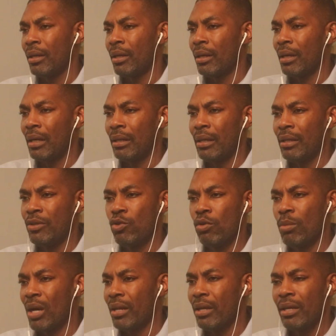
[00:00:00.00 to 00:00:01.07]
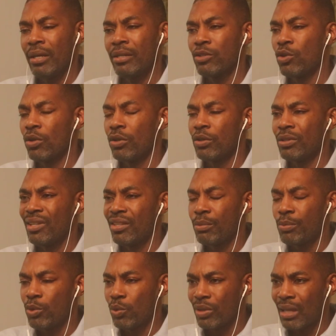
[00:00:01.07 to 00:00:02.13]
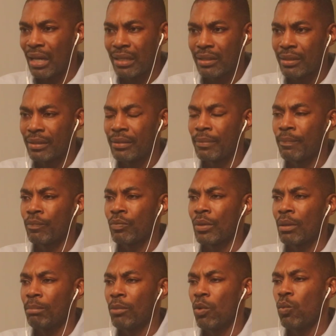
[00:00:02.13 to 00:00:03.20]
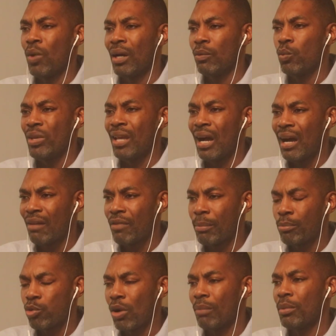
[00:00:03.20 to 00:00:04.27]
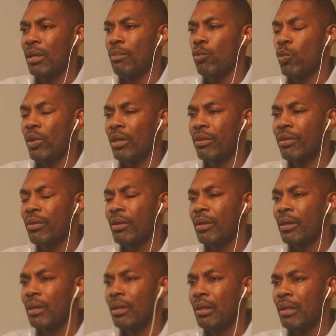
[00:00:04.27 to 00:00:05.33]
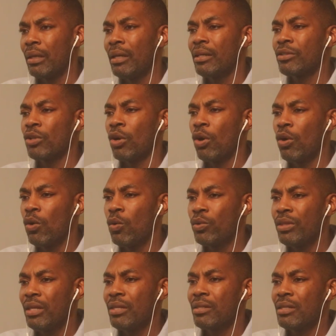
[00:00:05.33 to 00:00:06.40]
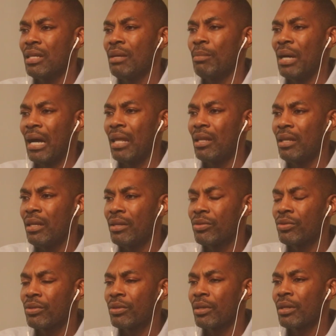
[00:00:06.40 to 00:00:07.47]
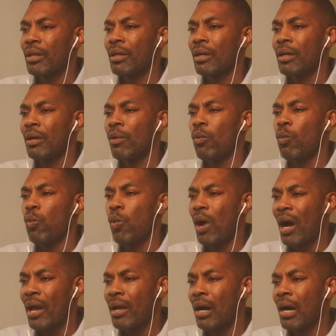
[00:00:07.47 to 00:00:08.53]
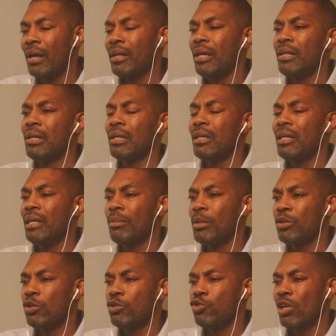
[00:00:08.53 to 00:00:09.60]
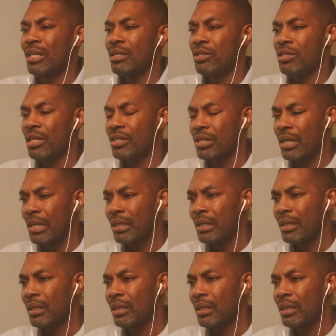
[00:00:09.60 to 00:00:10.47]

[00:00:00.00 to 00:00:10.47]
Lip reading: And nobody is going to dispute that. But what we have a problem with is how these same athletes, why are they not able to transition